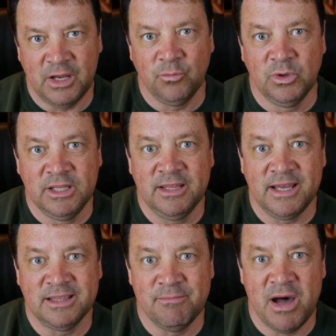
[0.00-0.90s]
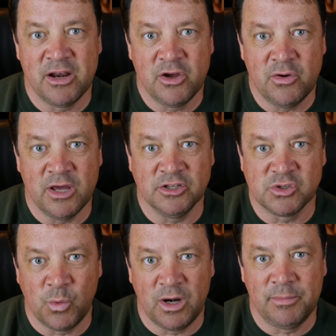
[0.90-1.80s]
I really like the mono on a
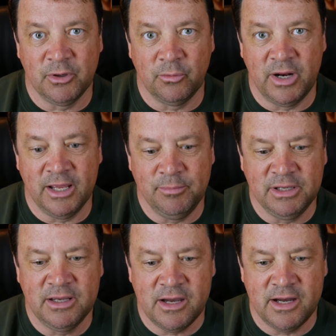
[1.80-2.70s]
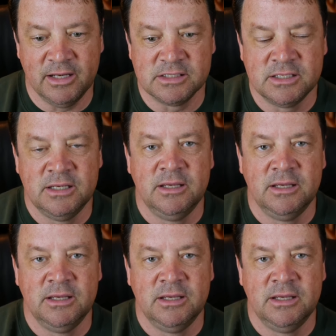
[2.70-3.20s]
square bill rod because